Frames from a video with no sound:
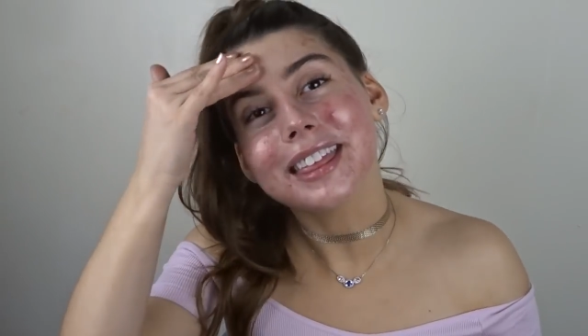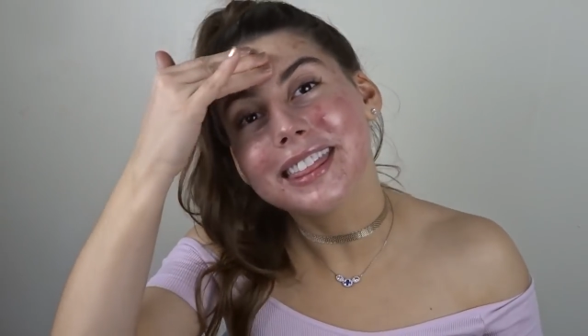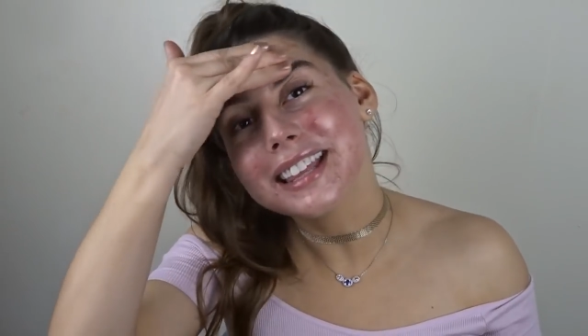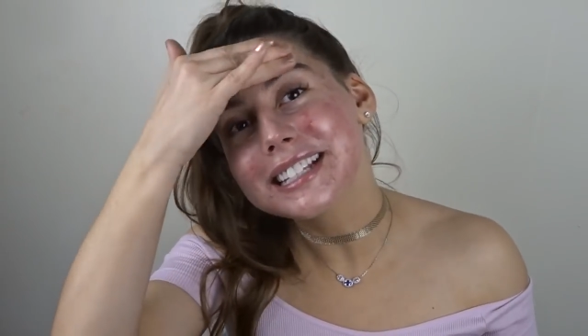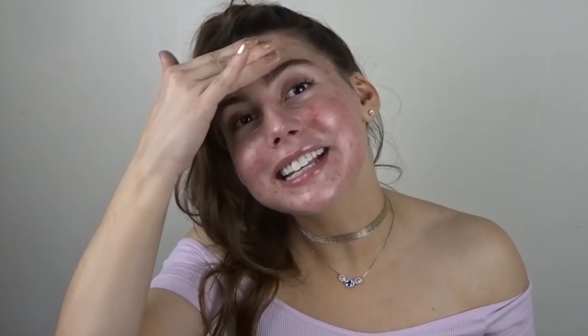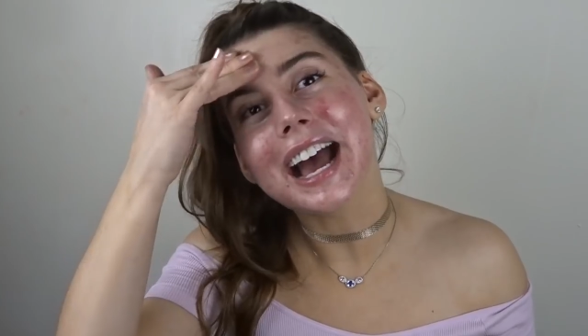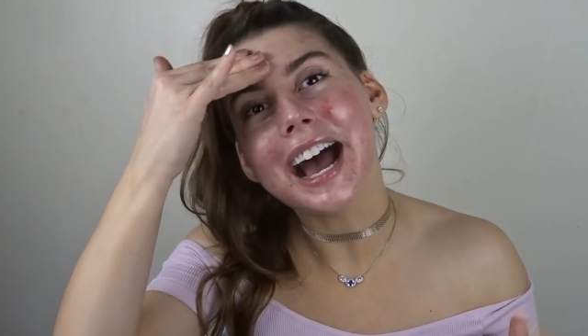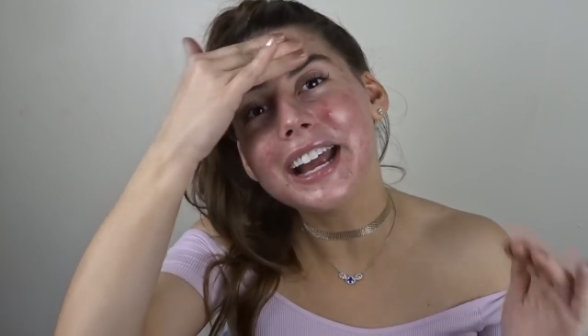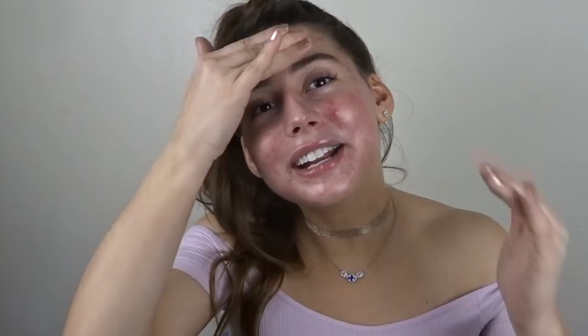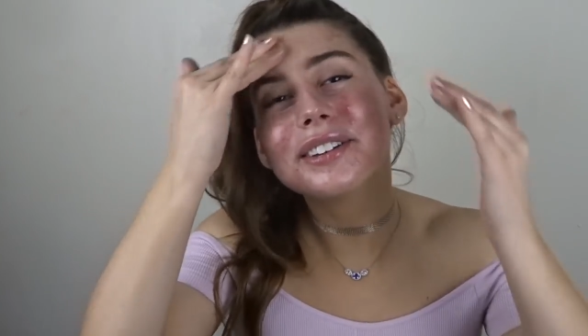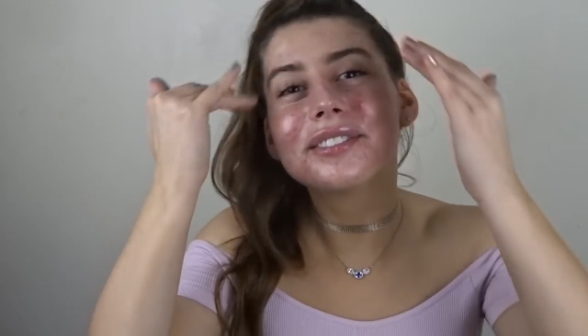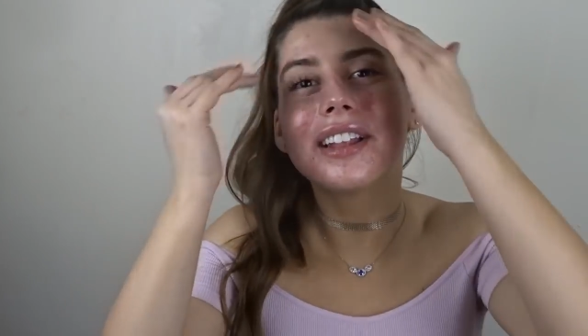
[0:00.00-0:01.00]
this
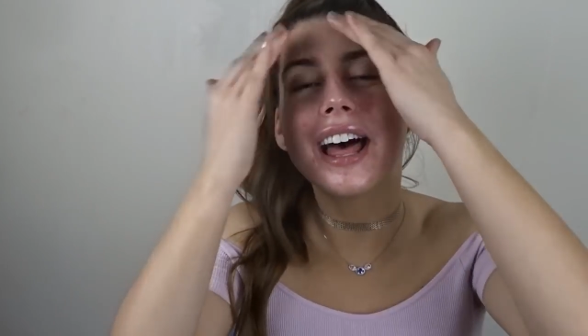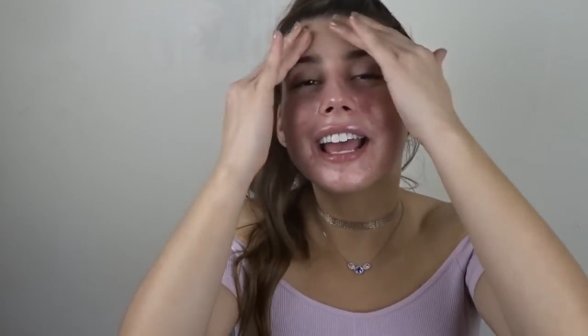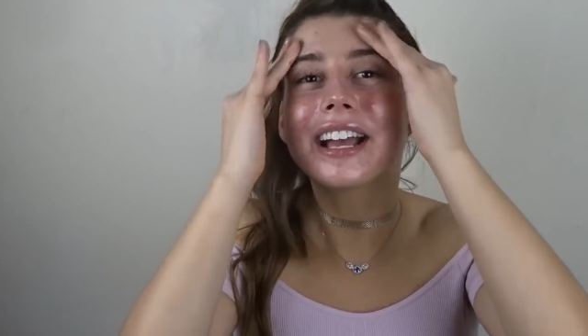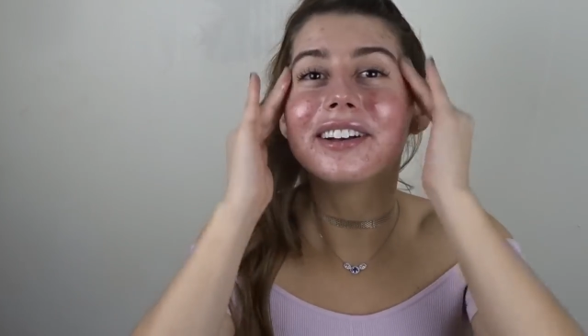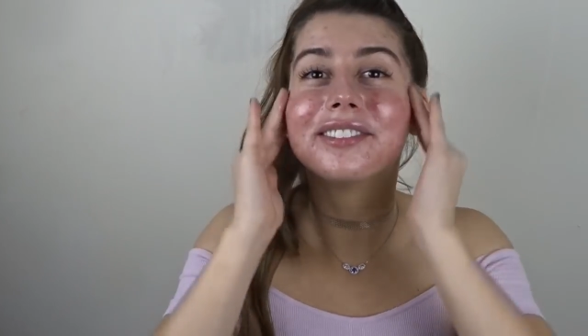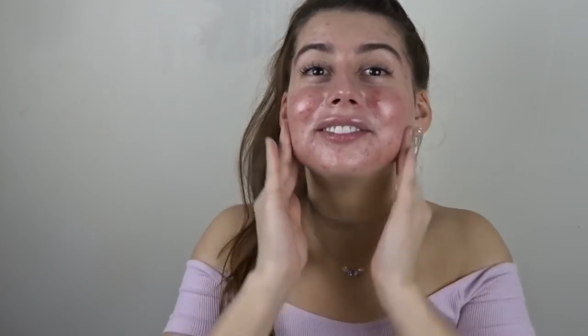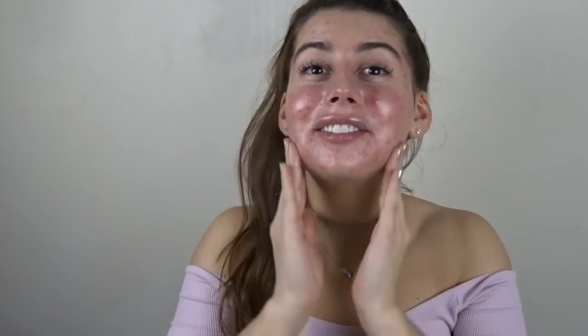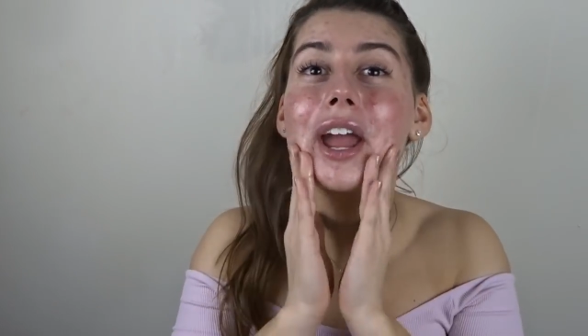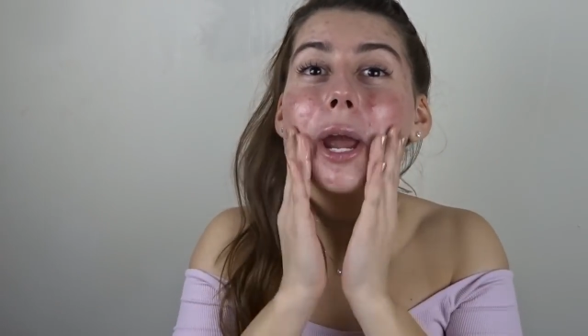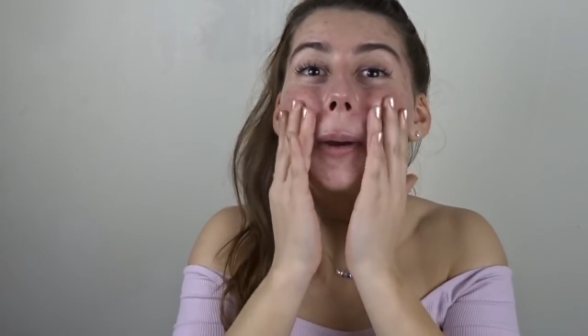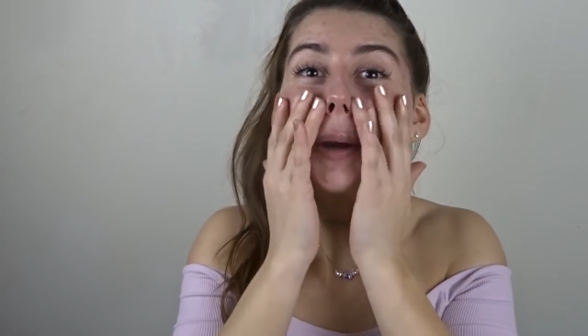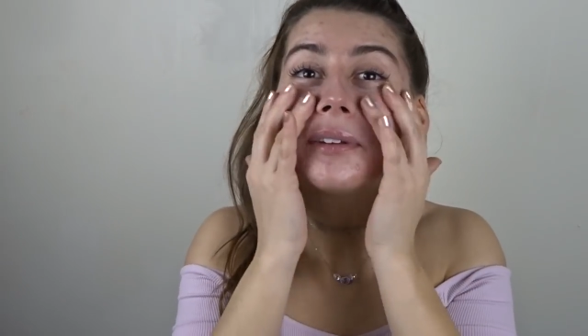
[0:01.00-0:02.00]
kind of like
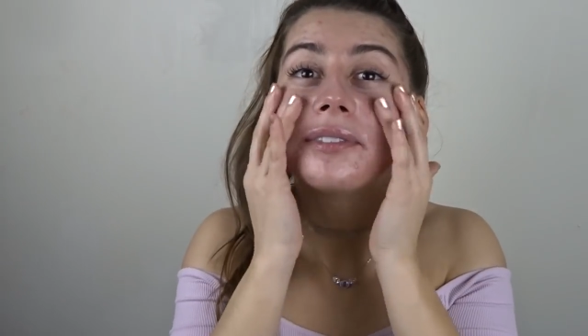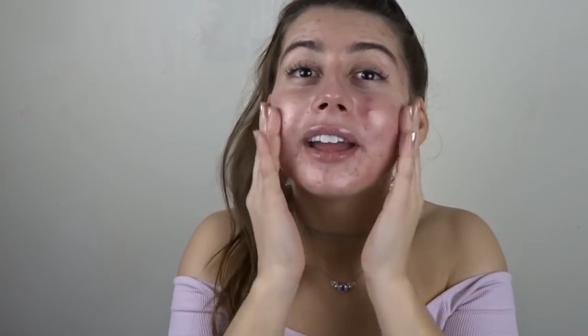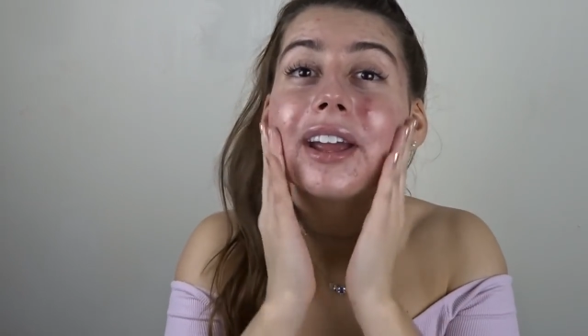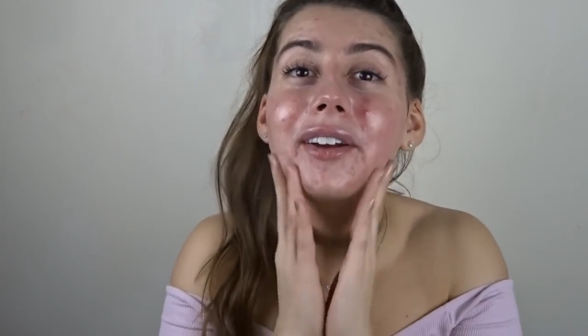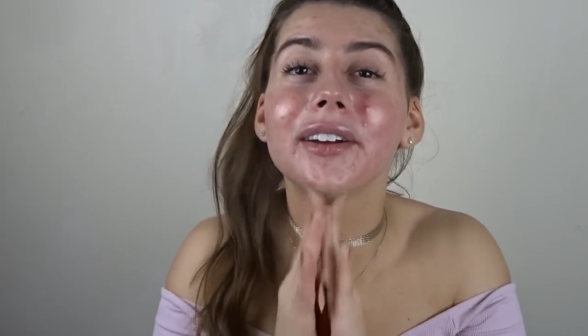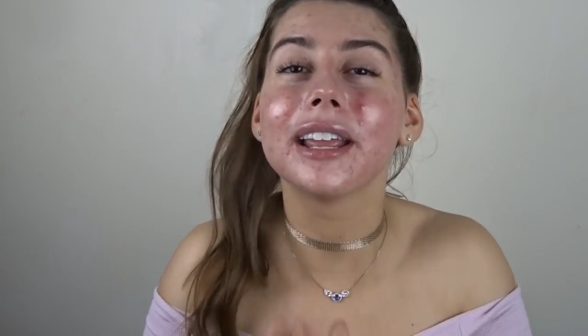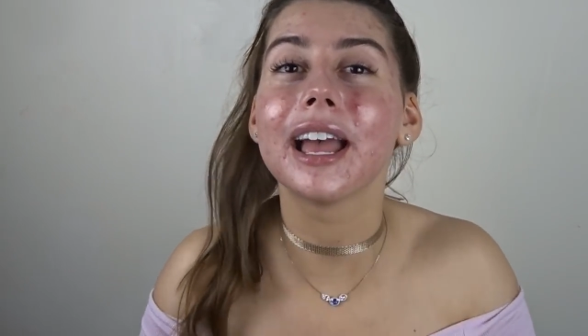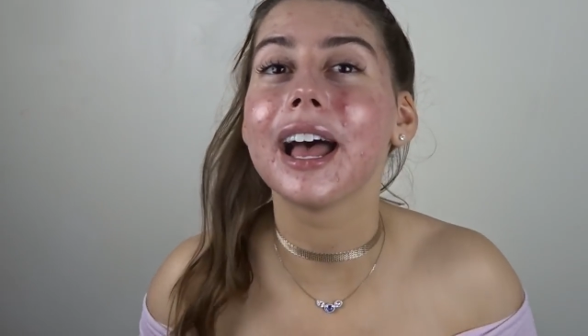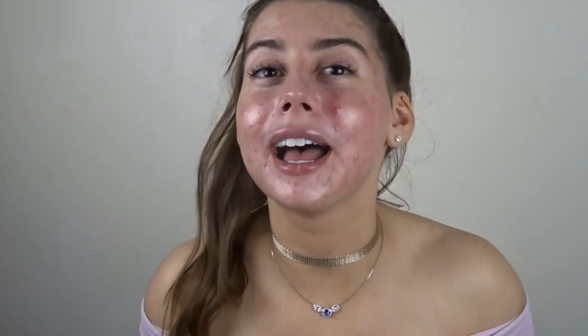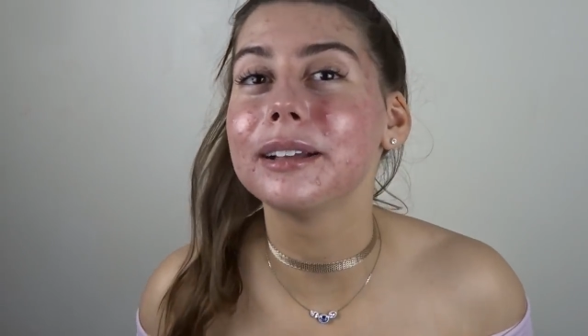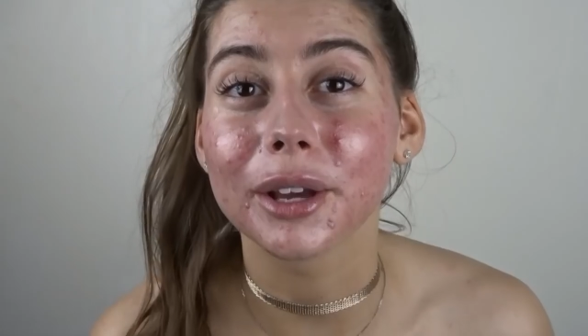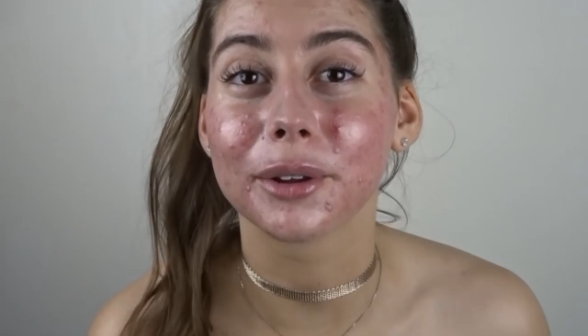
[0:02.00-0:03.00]
very, very
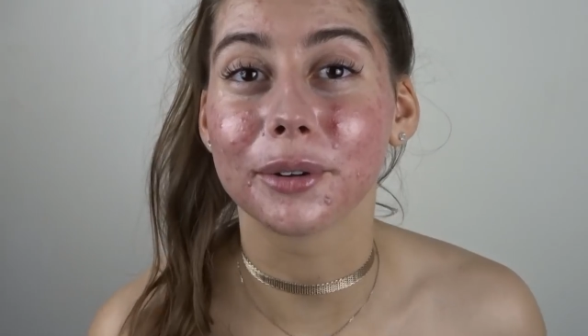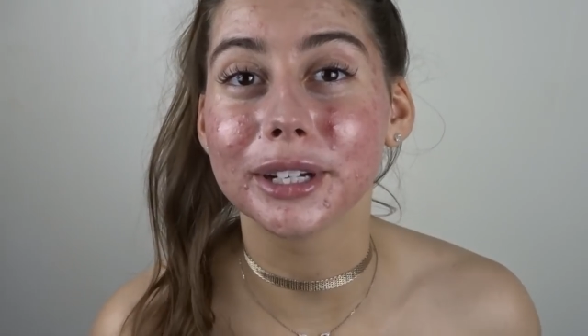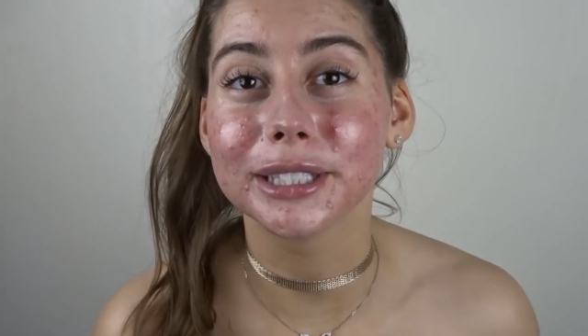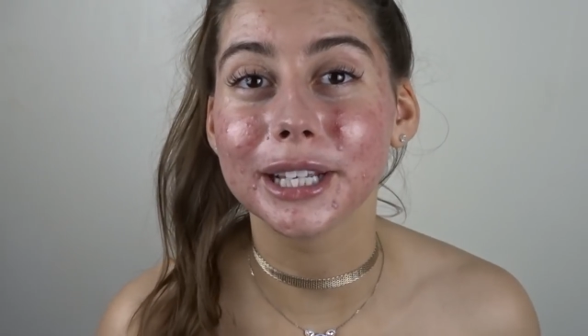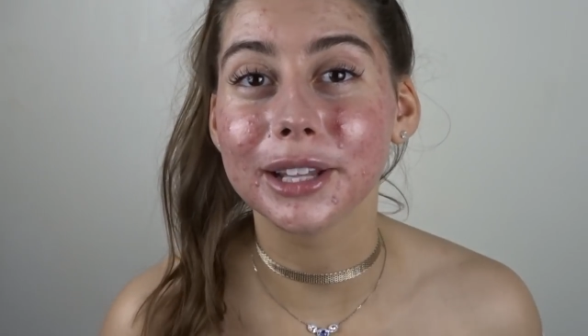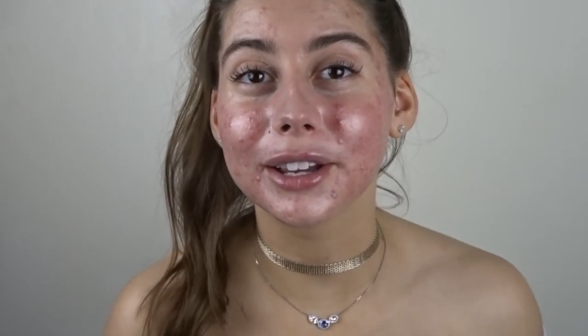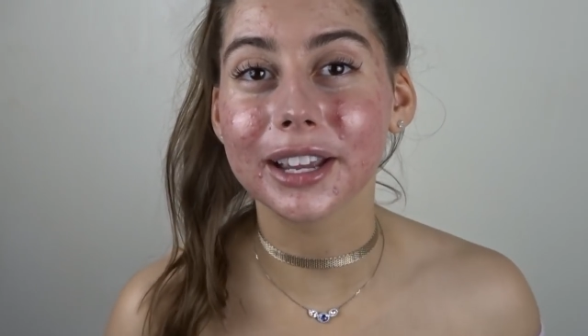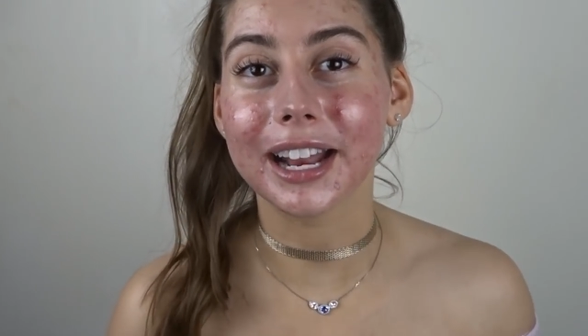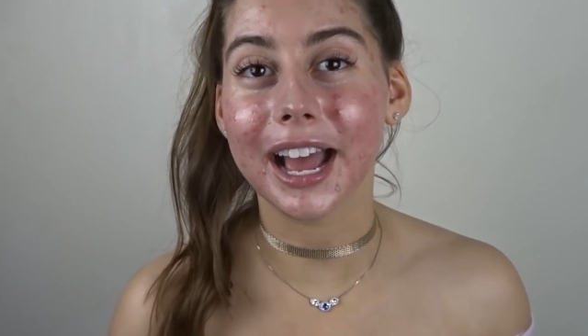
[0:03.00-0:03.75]
uh, greasy looking